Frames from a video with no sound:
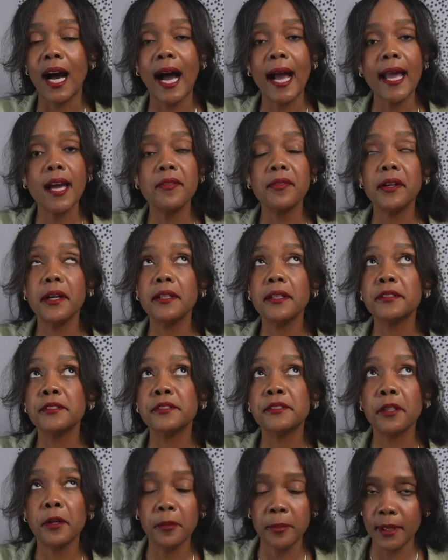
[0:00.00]
I have
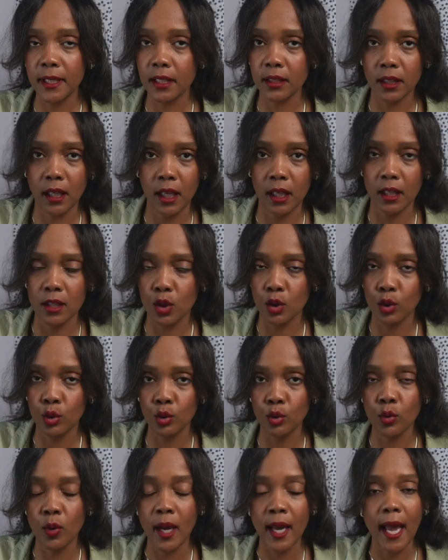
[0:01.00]
so many clients
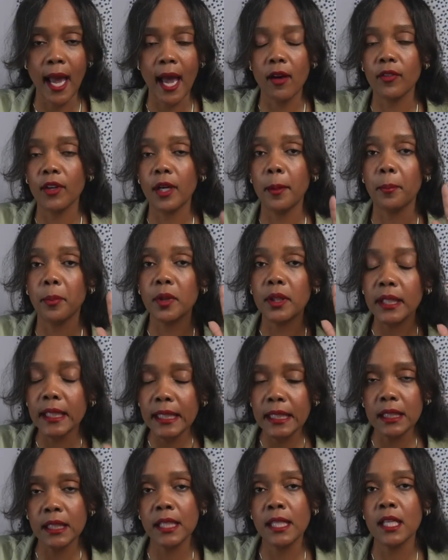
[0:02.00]
who have
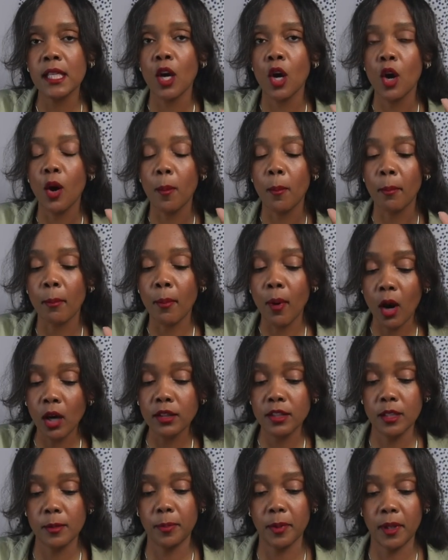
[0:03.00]
completely
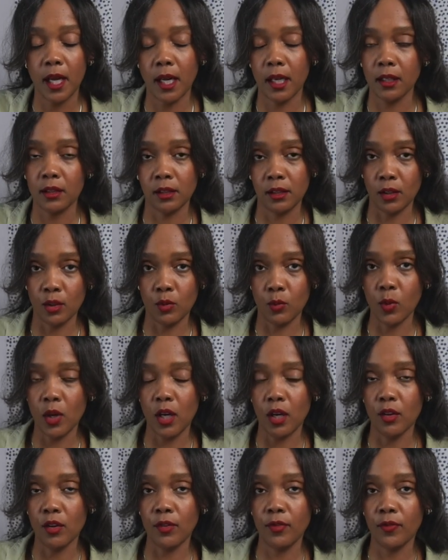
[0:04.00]
multiplied their
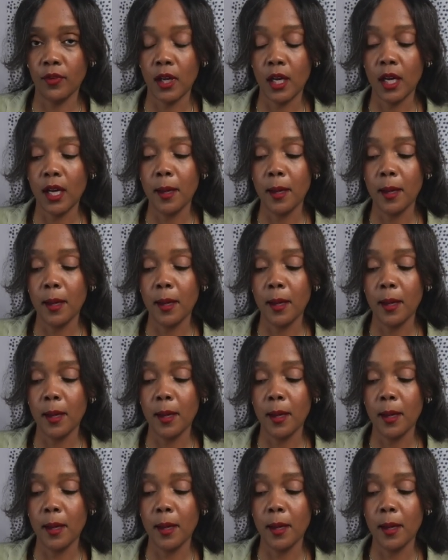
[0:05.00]
wealth